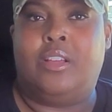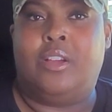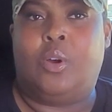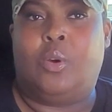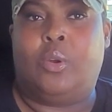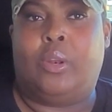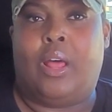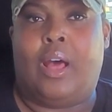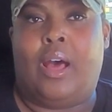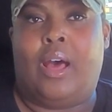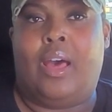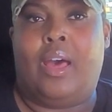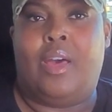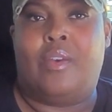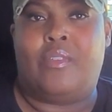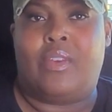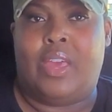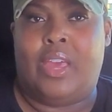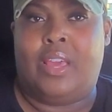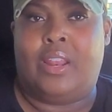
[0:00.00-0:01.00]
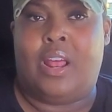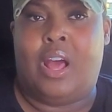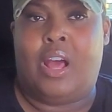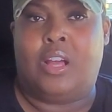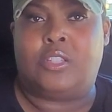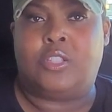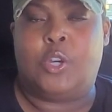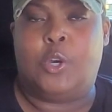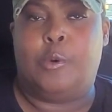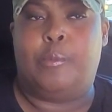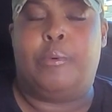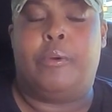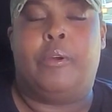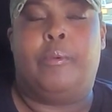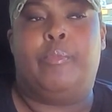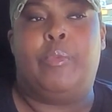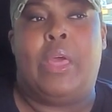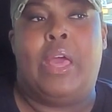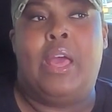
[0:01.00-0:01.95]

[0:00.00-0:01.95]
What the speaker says: go live in October.